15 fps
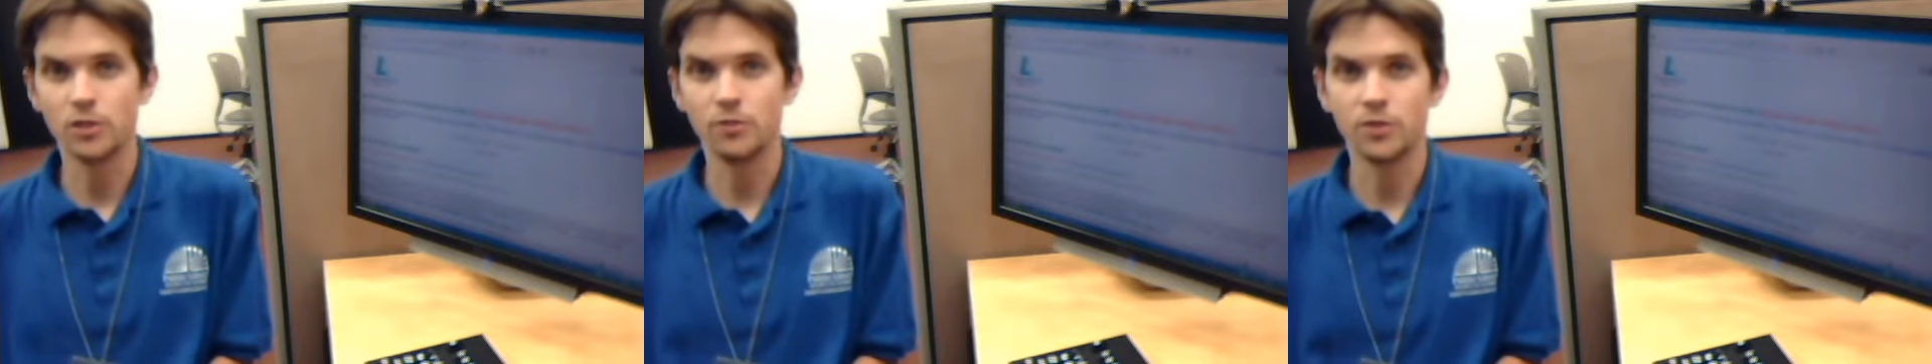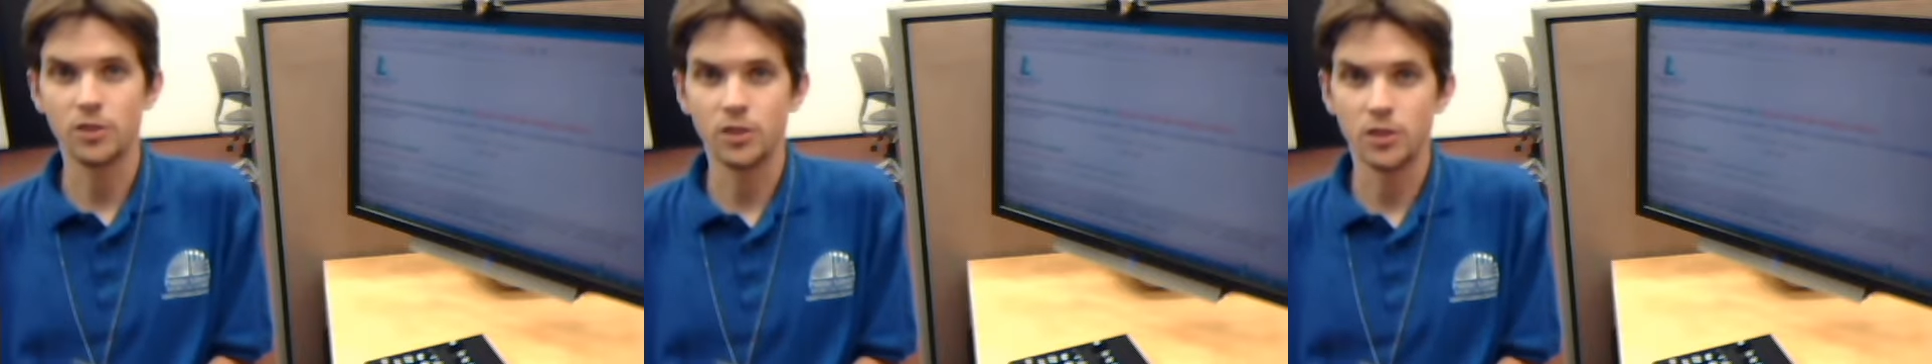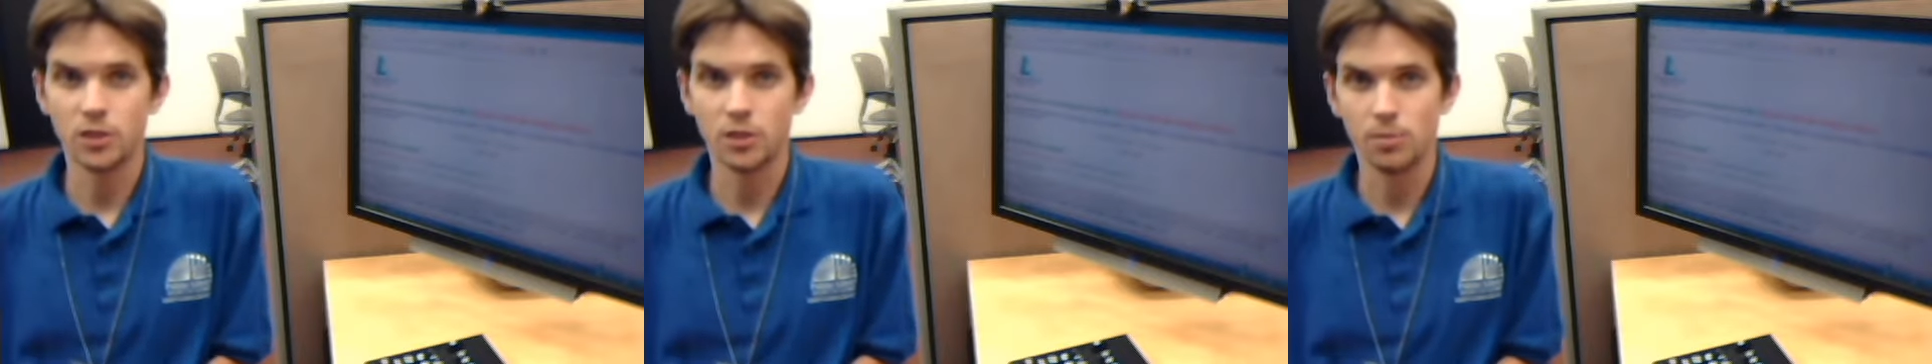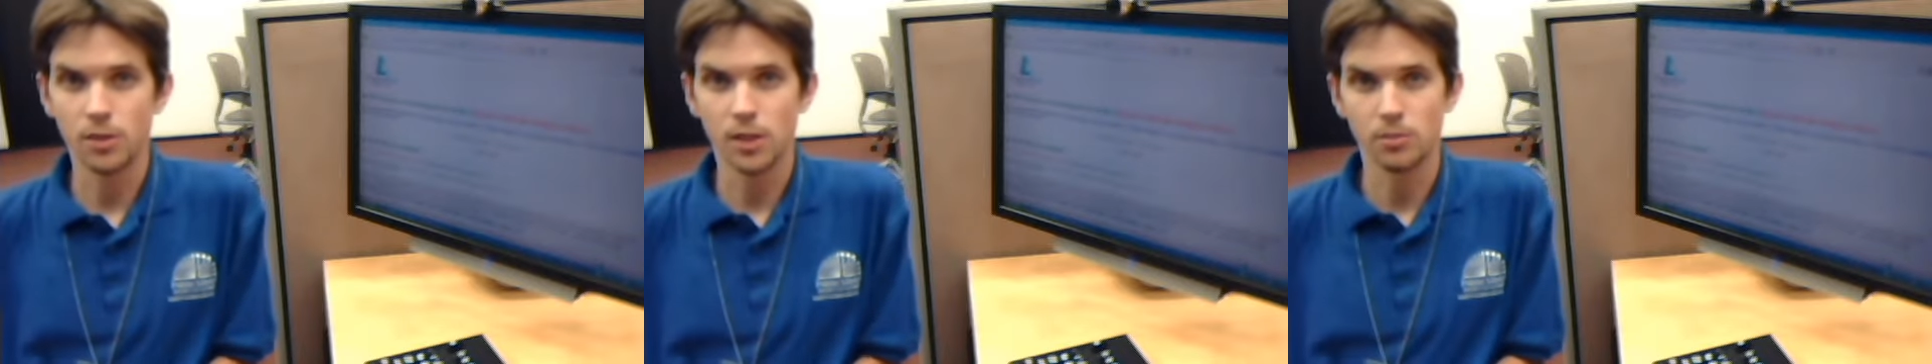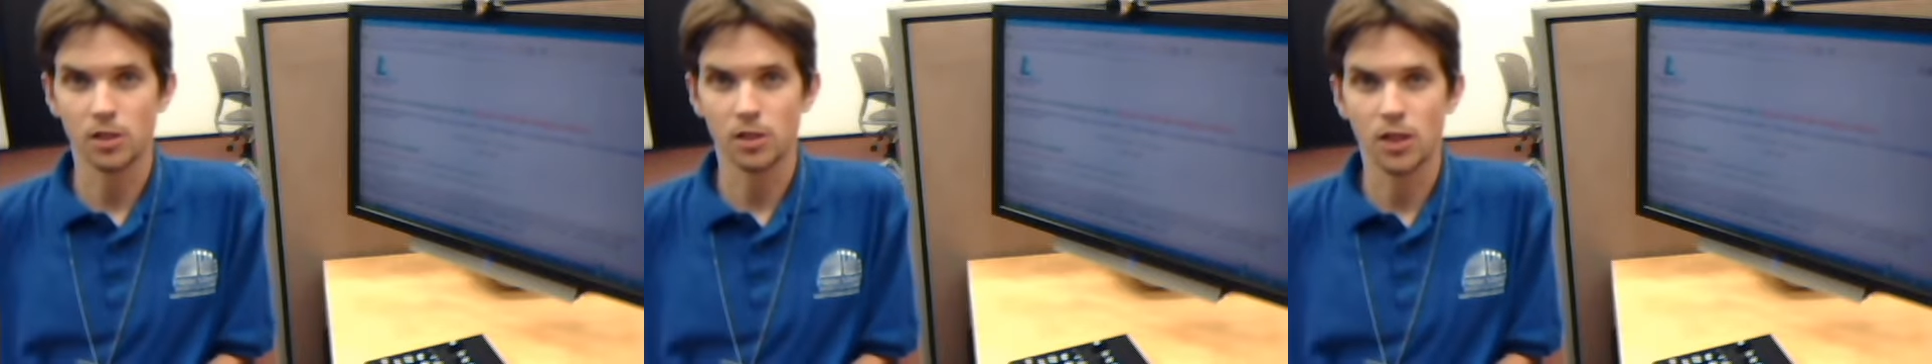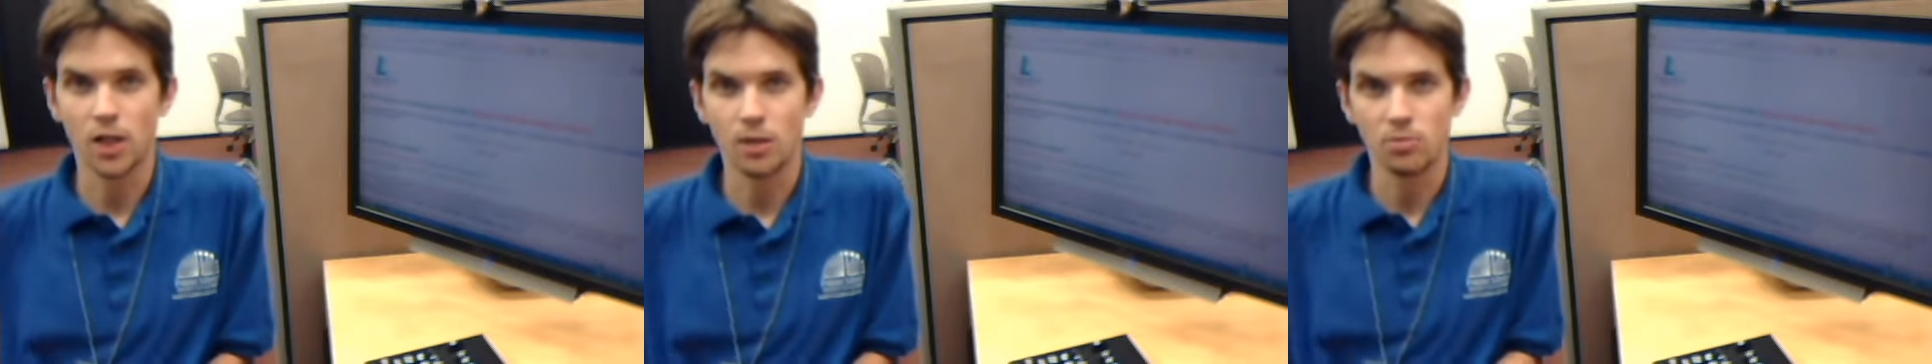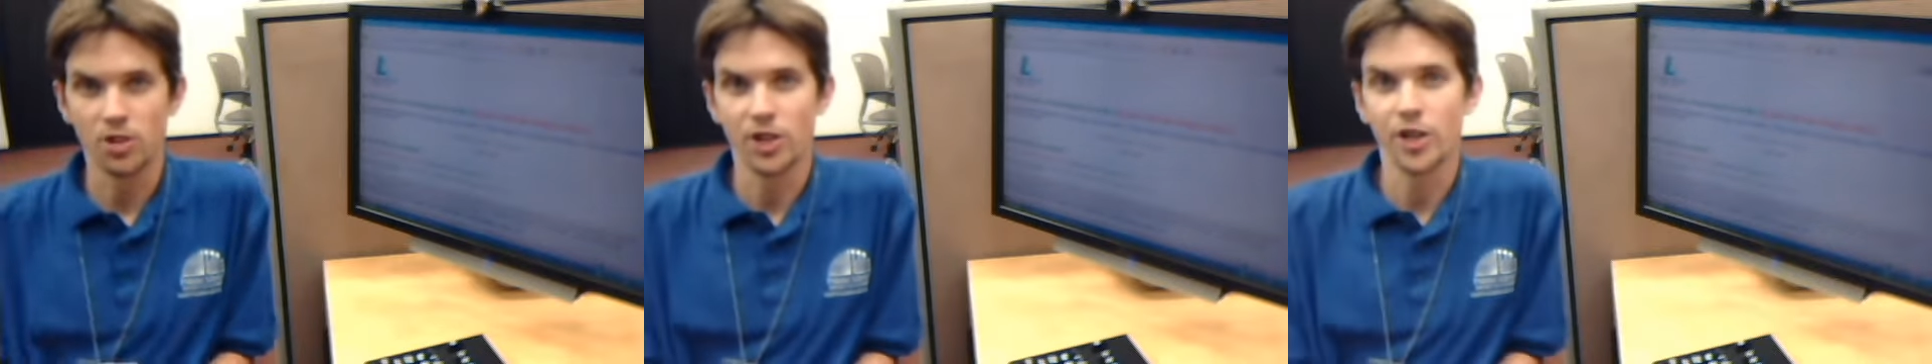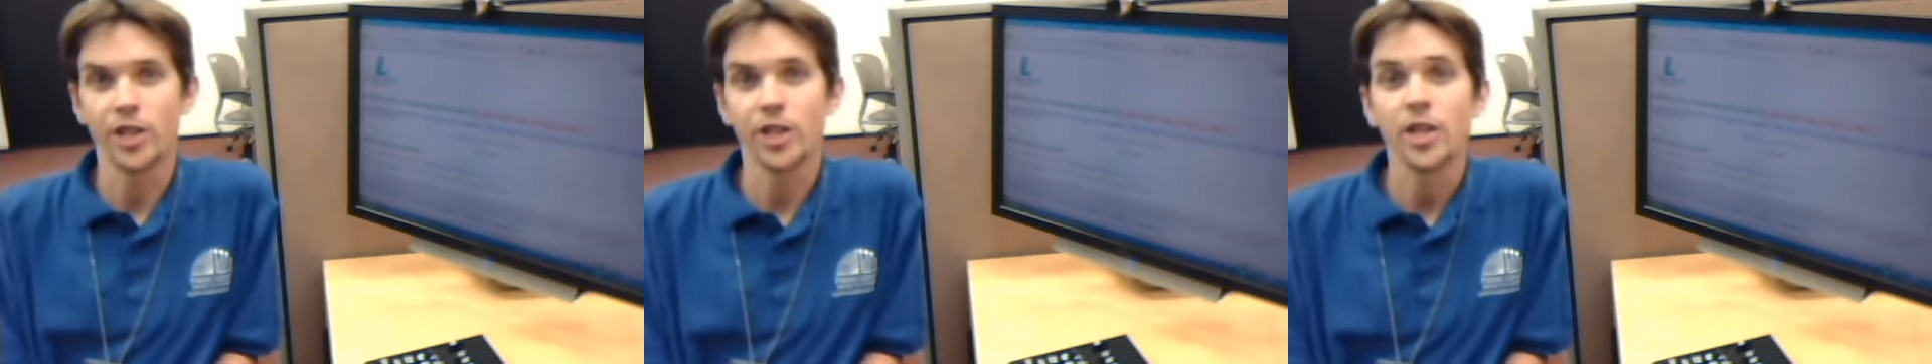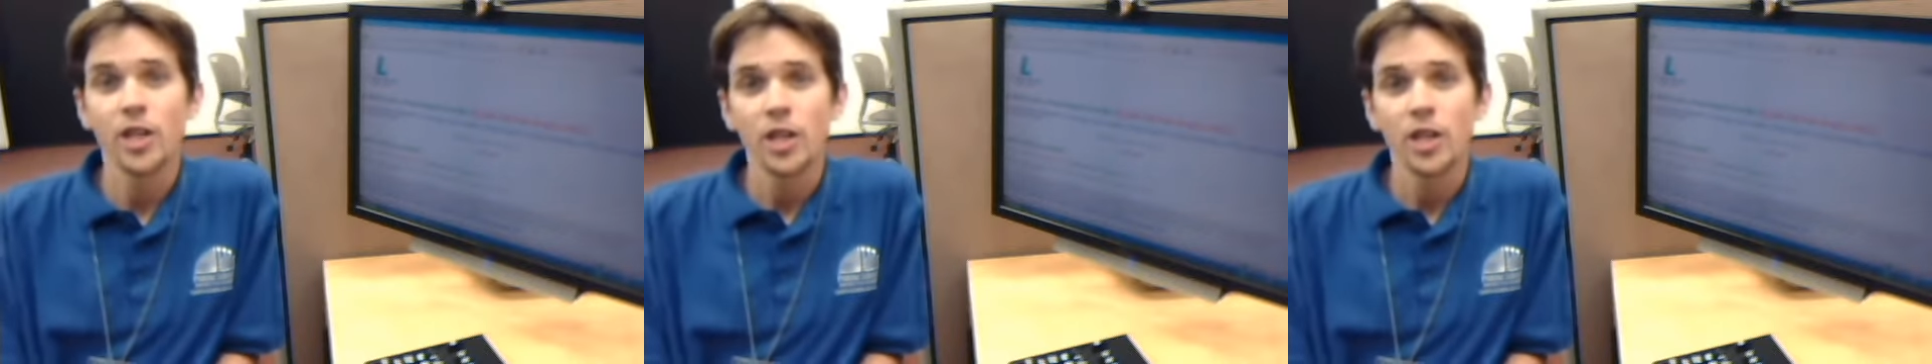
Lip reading: of the DC Public Library